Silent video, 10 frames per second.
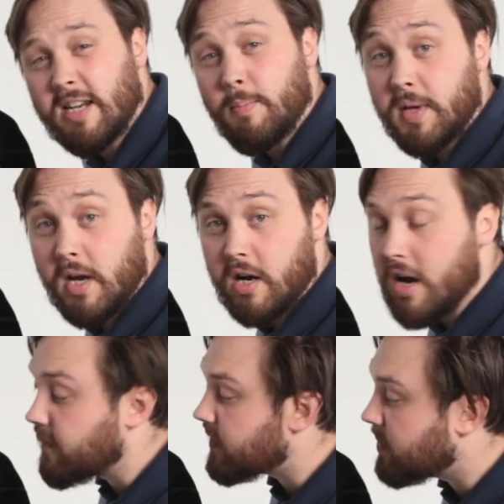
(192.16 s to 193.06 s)
in and be
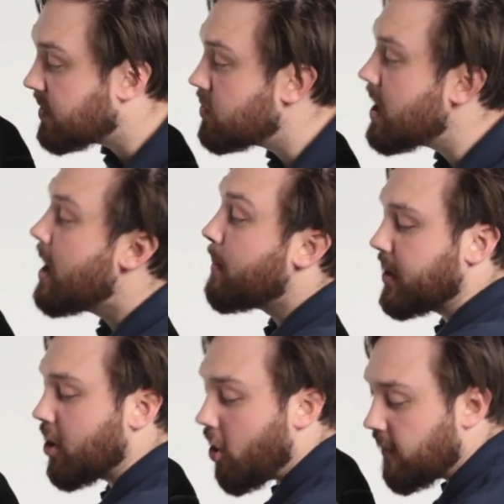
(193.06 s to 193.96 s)
uncomfortable.
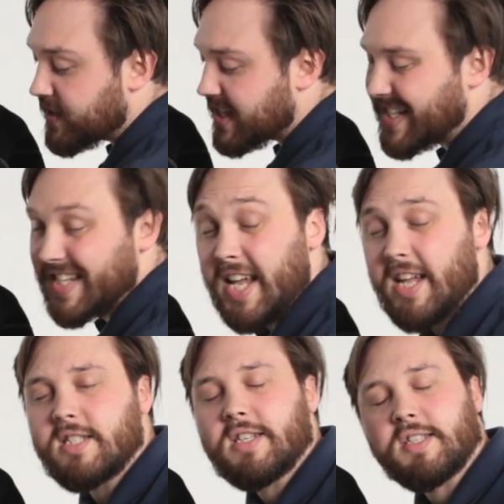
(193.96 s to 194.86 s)
By offsetting it,
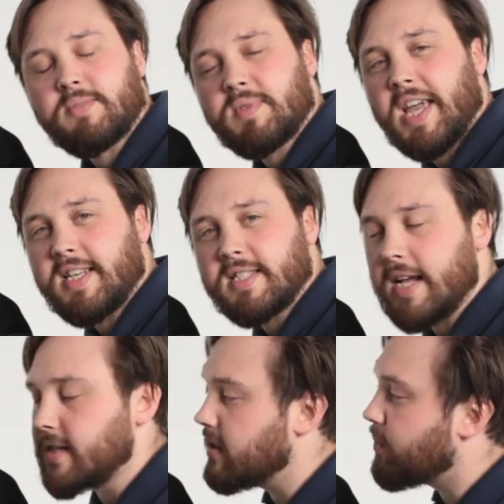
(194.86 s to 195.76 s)
it just takes
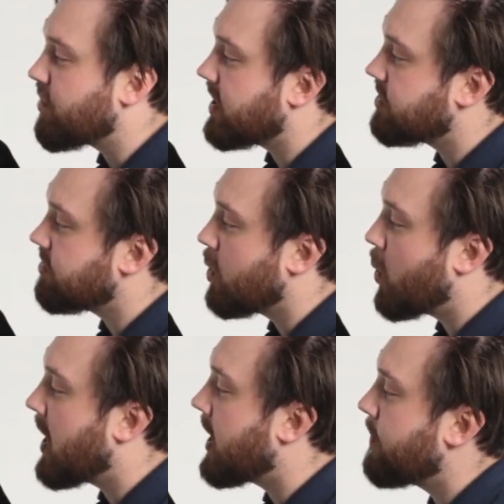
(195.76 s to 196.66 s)
that sort of pressure
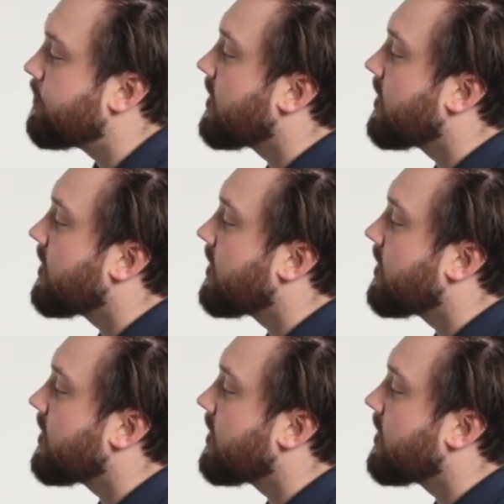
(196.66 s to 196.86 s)
away.